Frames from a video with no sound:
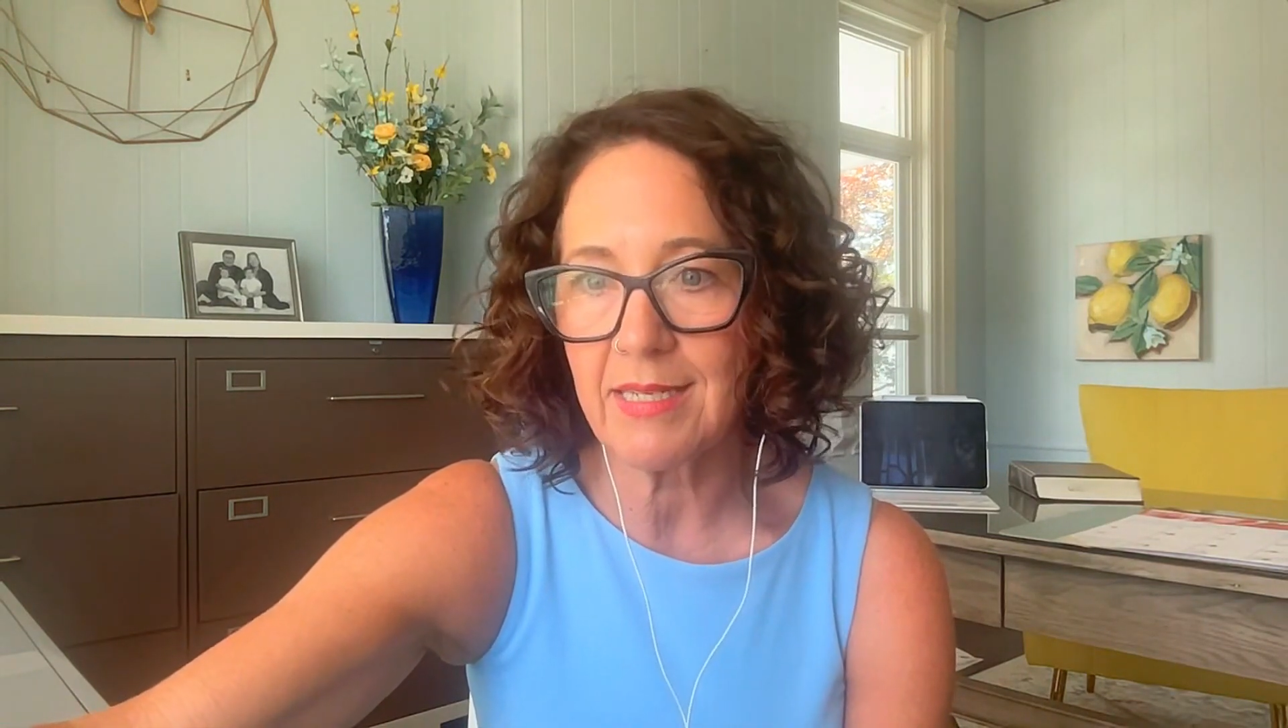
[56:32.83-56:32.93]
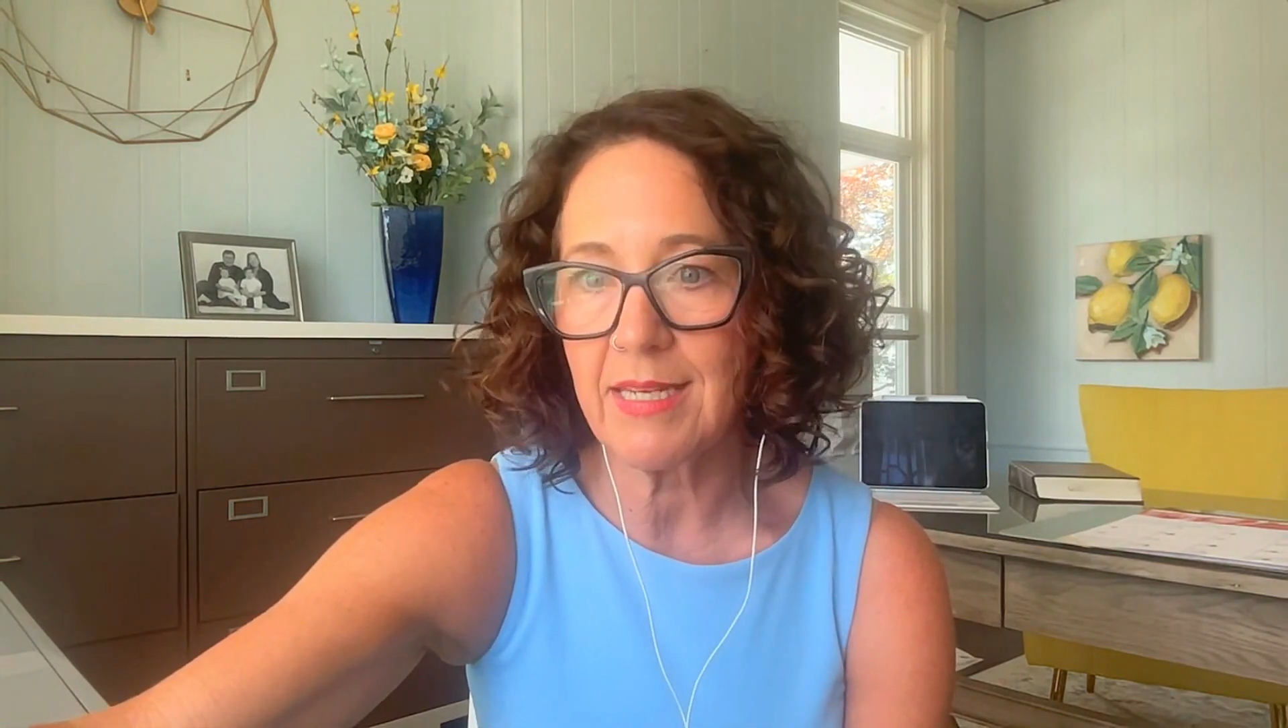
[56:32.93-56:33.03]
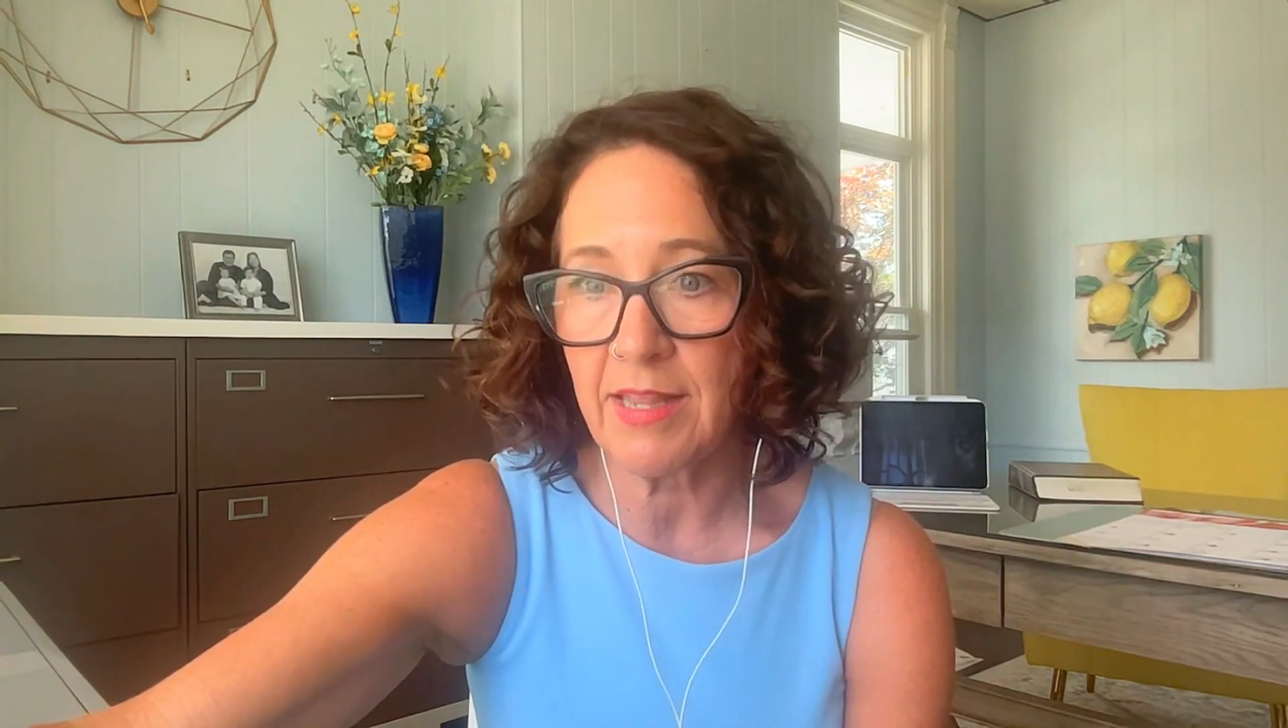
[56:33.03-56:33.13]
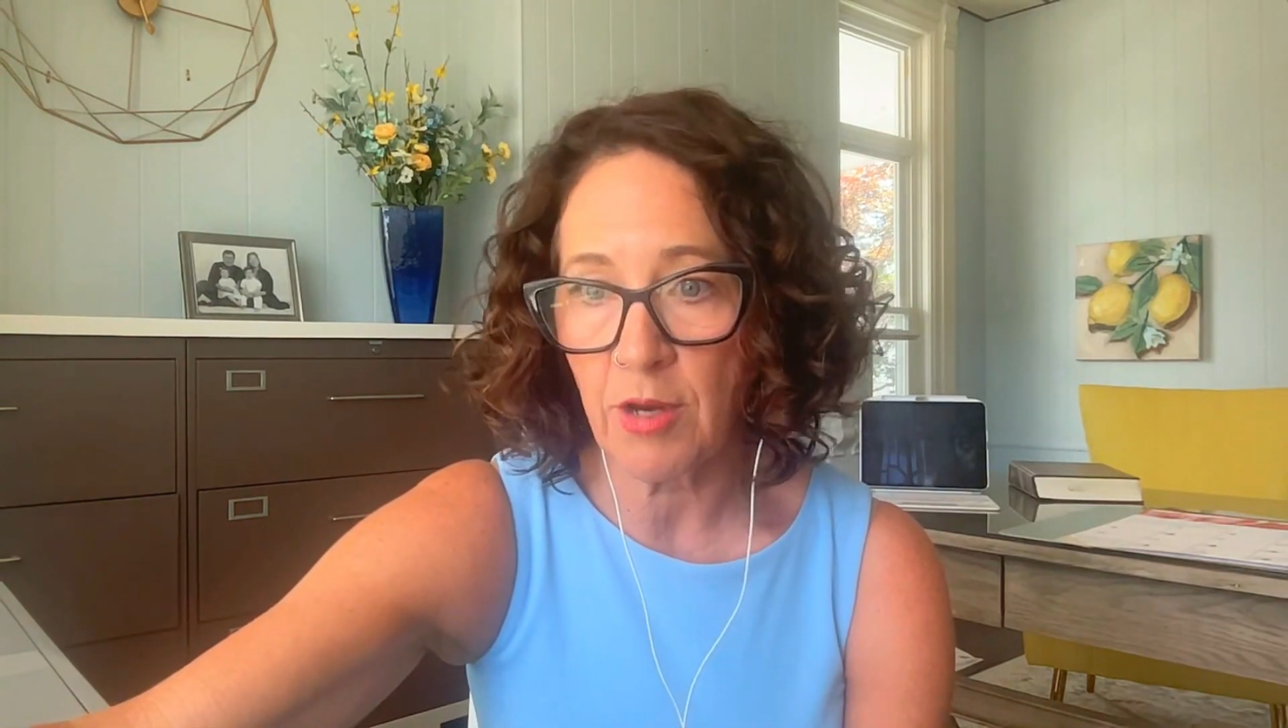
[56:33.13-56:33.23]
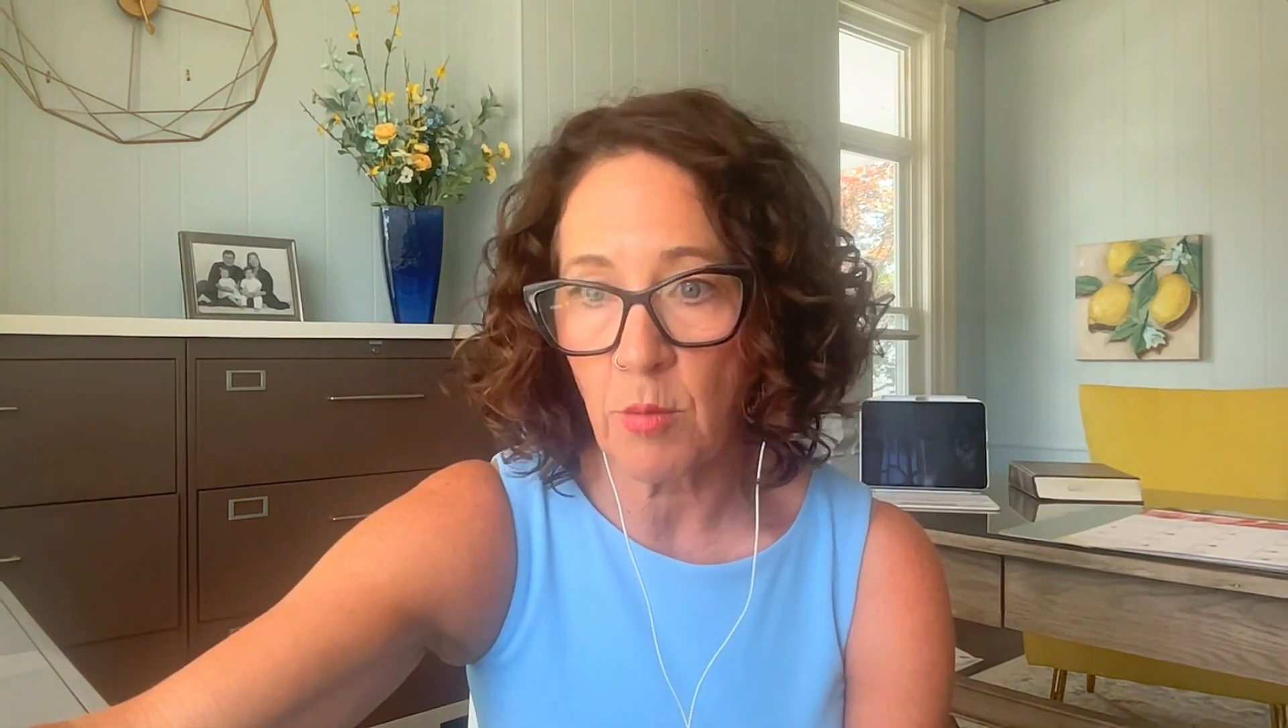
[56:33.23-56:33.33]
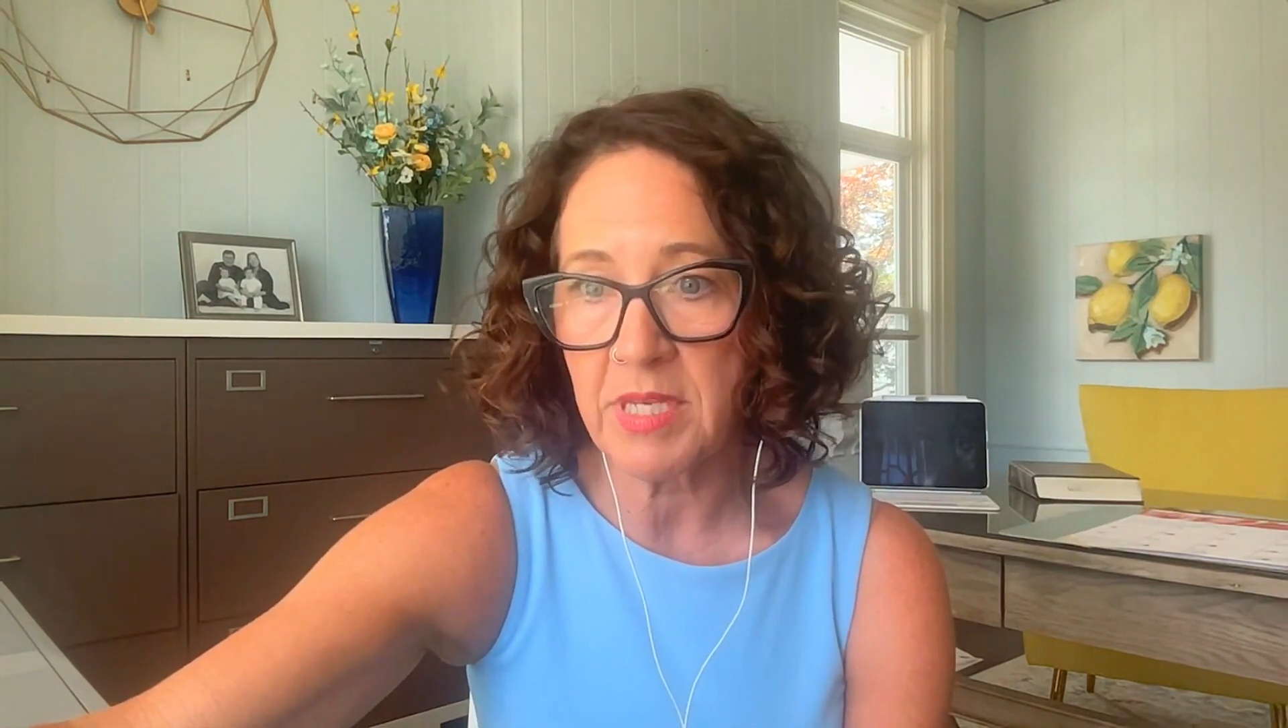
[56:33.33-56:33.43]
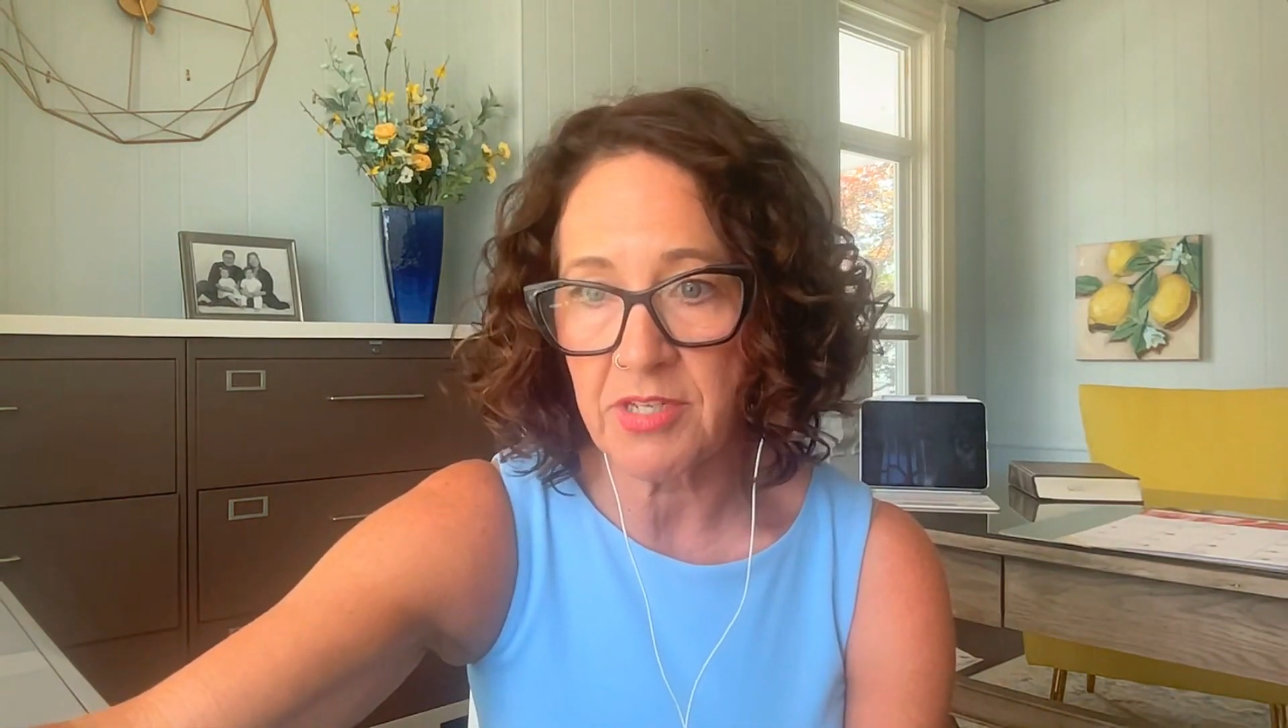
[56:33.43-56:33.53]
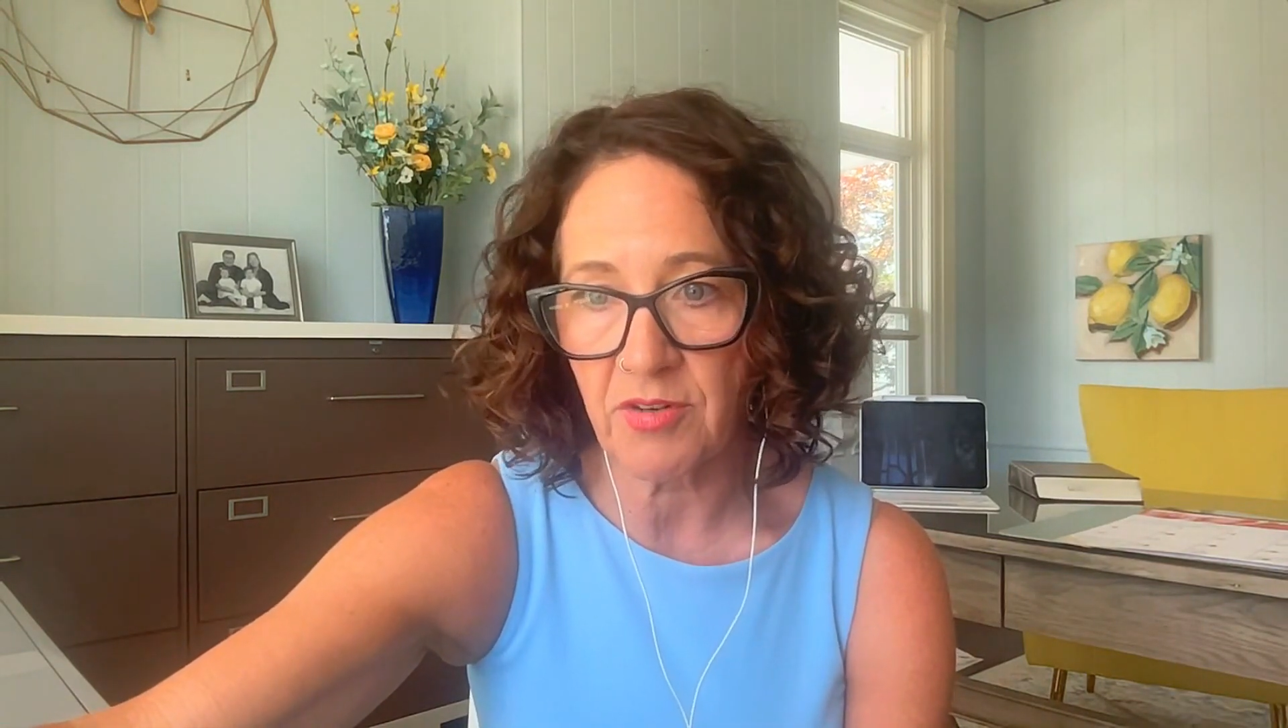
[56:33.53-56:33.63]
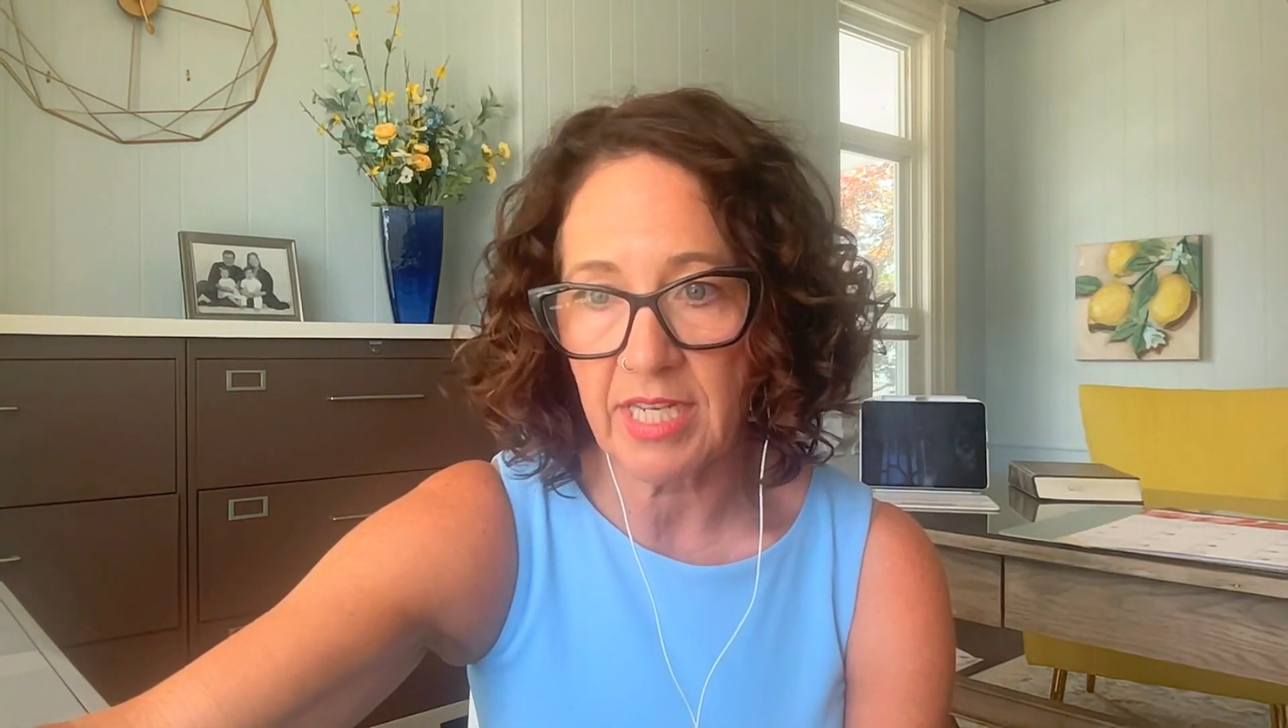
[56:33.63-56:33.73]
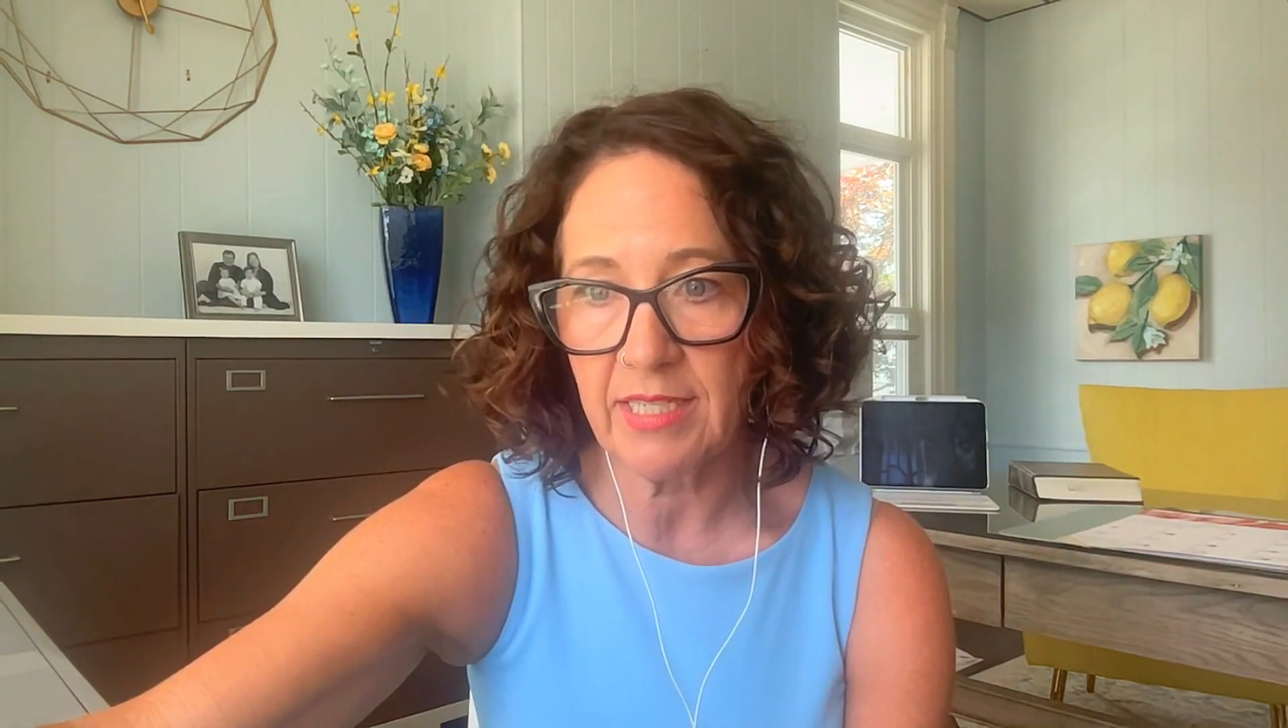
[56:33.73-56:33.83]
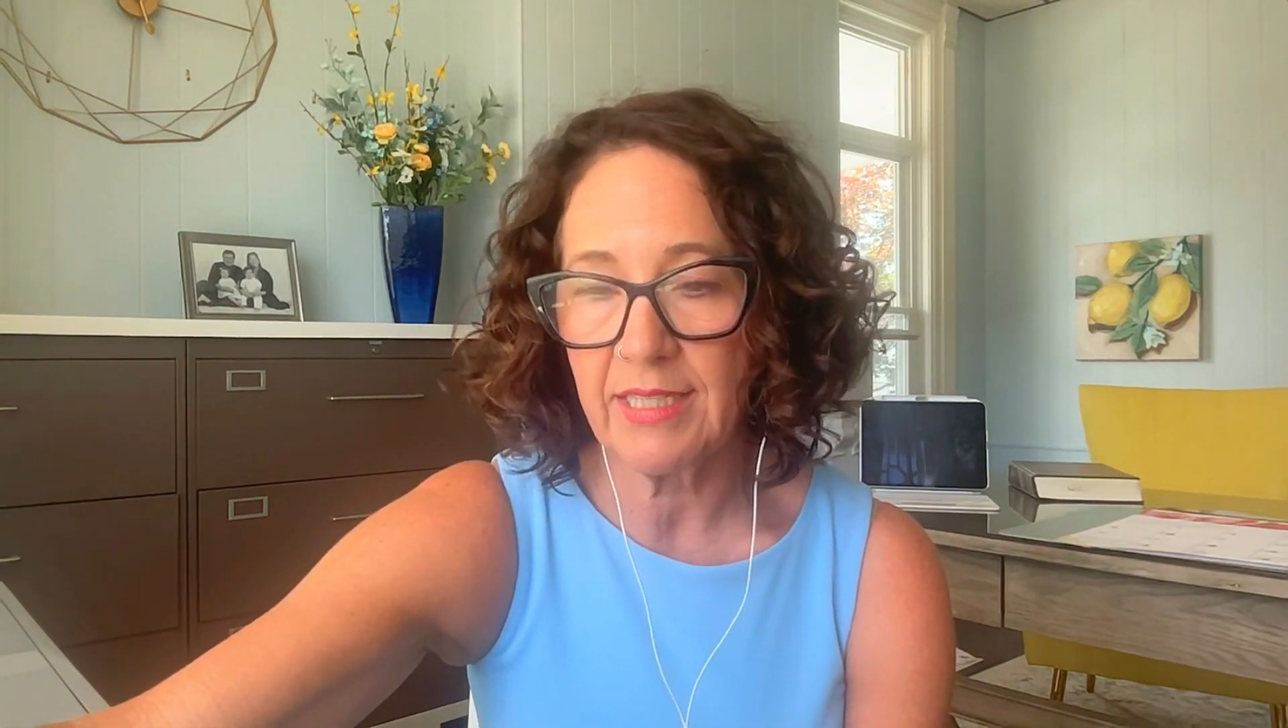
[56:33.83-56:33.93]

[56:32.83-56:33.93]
in their misery.